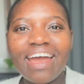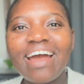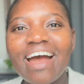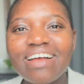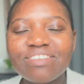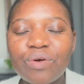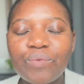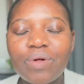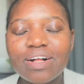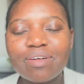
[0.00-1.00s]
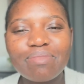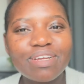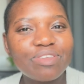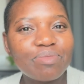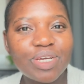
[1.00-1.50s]
Hey guys, welcome
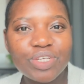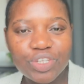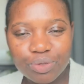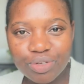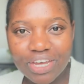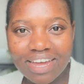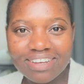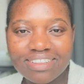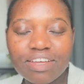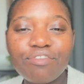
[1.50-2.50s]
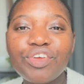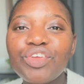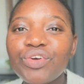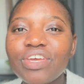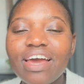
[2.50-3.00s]
back to my YouTube channel. If you're
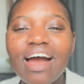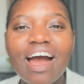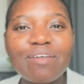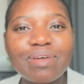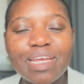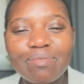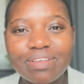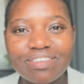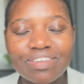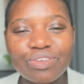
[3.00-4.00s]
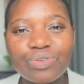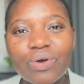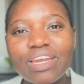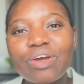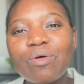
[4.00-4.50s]
new here, hi, my name is
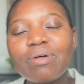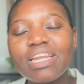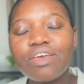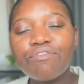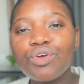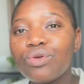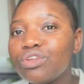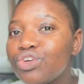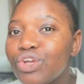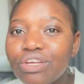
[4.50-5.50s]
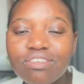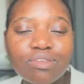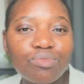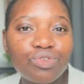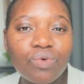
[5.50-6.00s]
NtwanieNgomane. If you're a returning
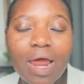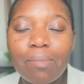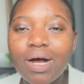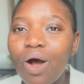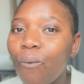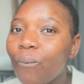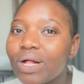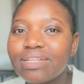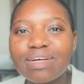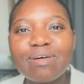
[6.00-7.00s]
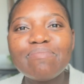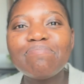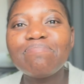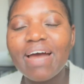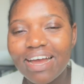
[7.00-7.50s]
subscriber,
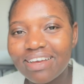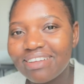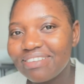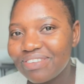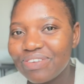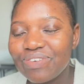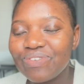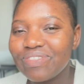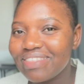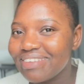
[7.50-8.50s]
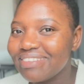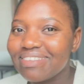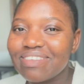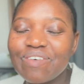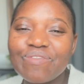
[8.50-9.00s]
welcome back to this